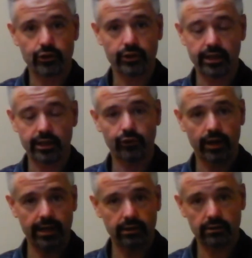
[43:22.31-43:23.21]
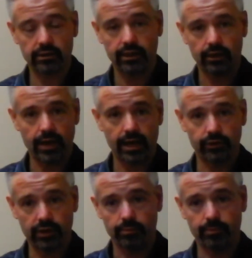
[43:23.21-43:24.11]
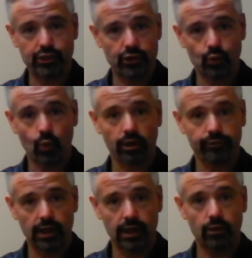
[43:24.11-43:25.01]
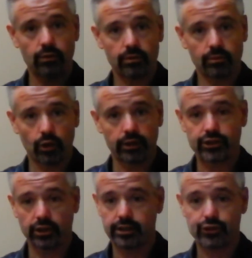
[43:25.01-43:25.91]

You can integrate how the business workflow more easily.